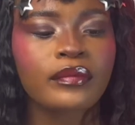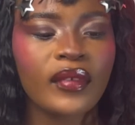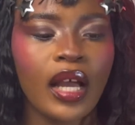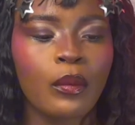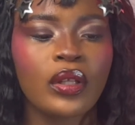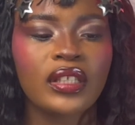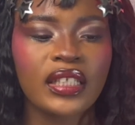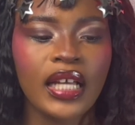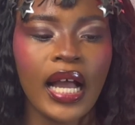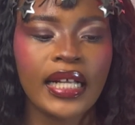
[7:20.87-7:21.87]
And one thing
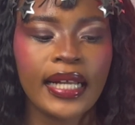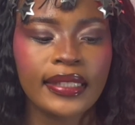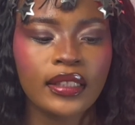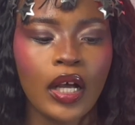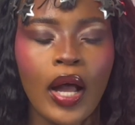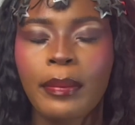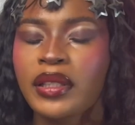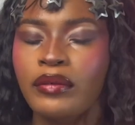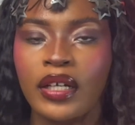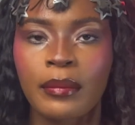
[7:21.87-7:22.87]
that I can happily
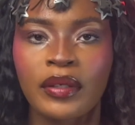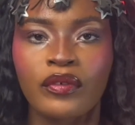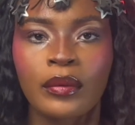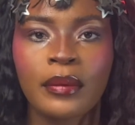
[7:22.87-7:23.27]
recommend from them